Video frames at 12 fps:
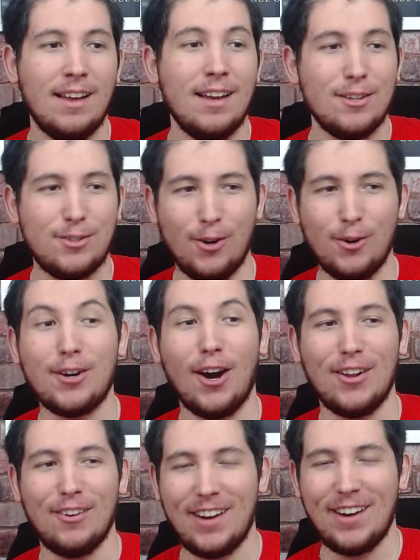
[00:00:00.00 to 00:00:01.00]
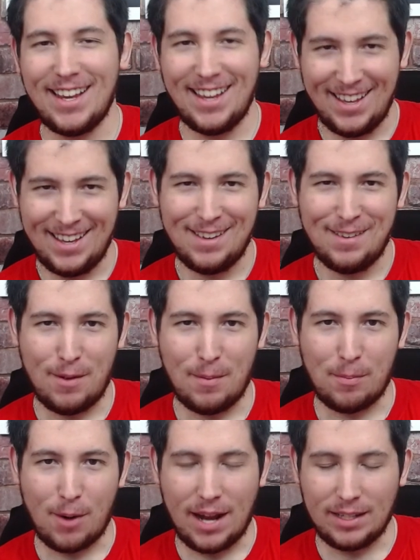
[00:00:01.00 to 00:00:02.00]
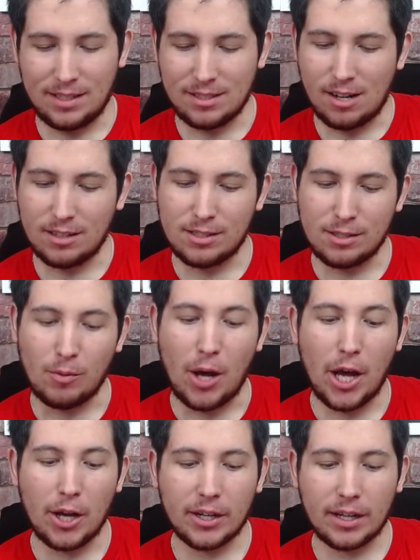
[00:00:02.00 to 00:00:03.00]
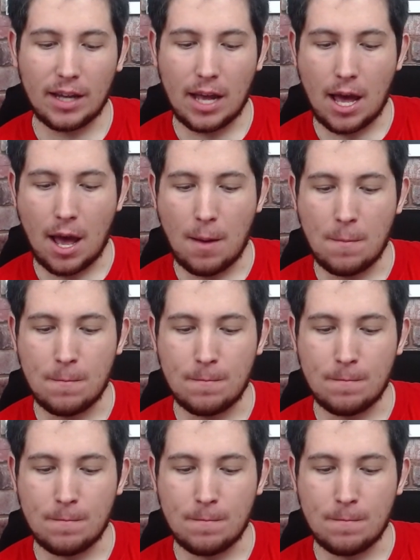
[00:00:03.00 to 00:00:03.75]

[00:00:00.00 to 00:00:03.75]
Sean Connery, when my brain decides to work, and